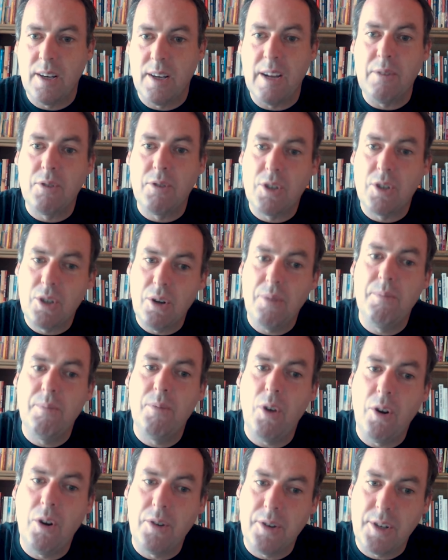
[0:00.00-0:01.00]
Now, some
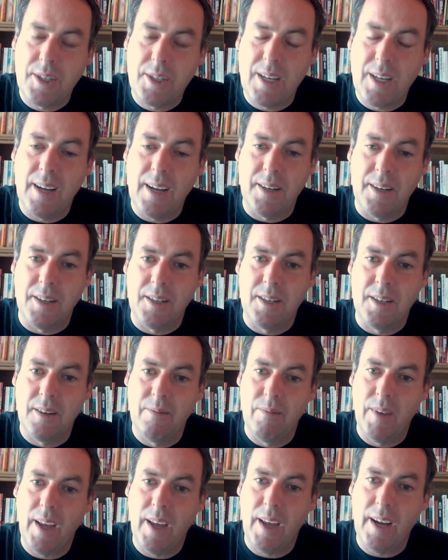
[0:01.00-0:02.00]
understand it
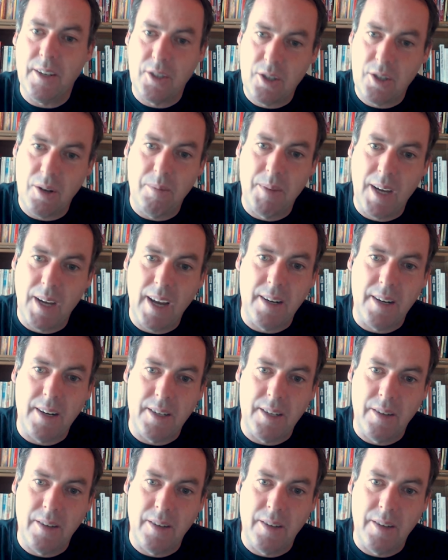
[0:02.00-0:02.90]
and some get it.